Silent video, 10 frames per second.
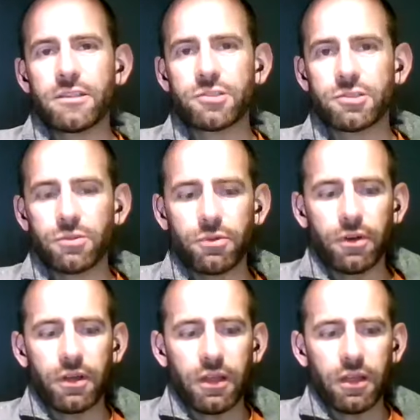
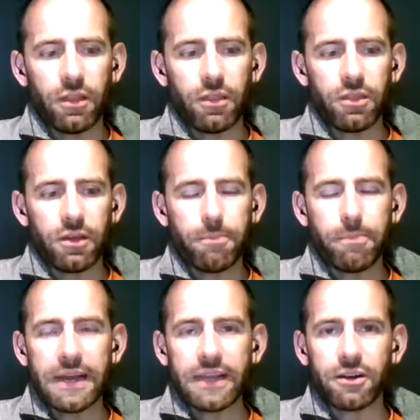So the
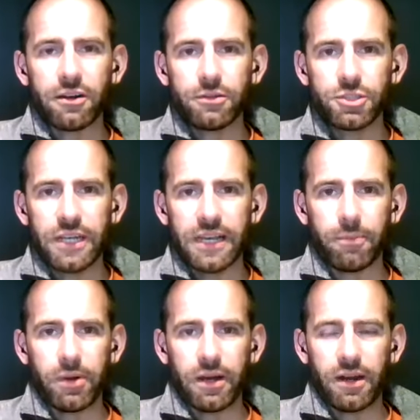background check
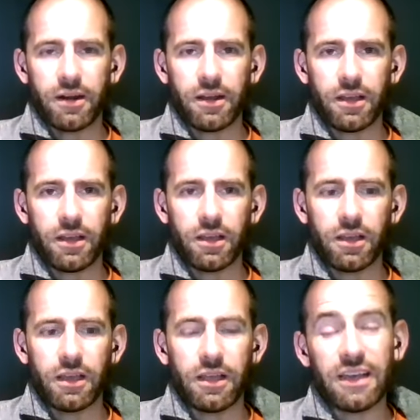part
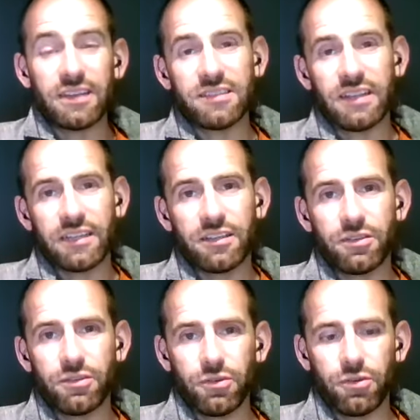is
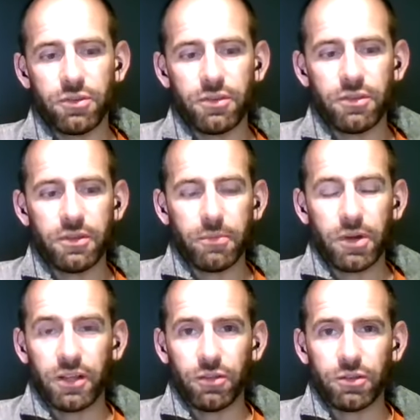linked to the
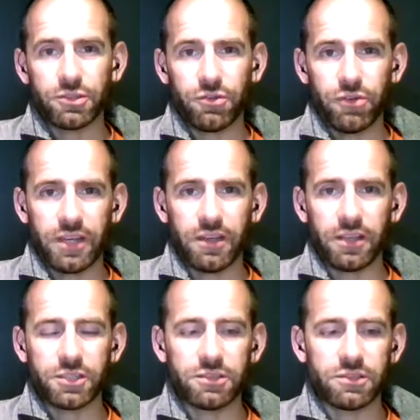money laundering
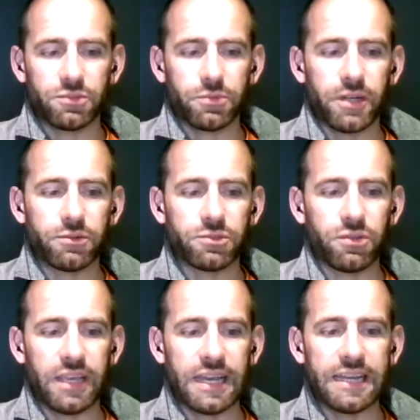regulations as well. So
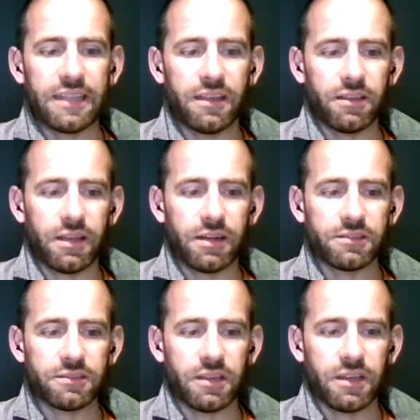the idea there
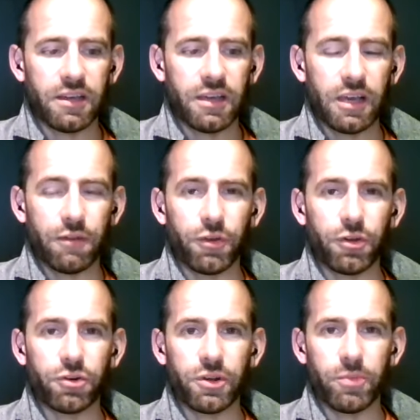is that if
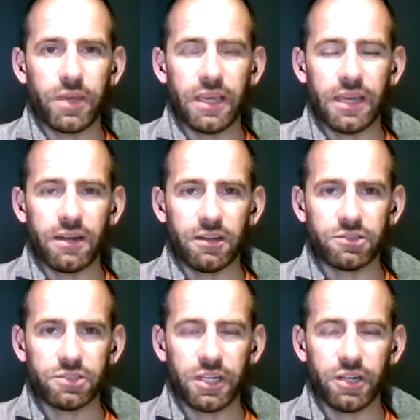you're going to be in a
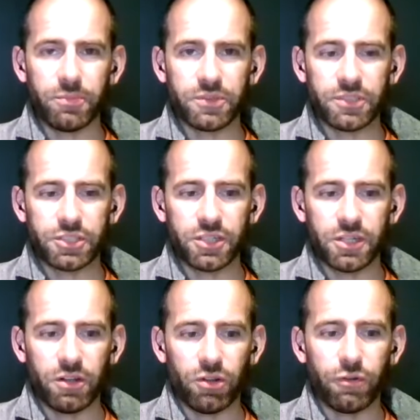senior position
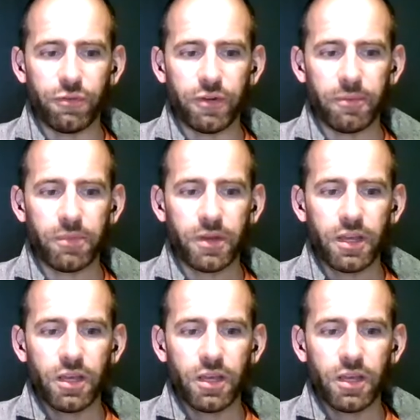in a law firm,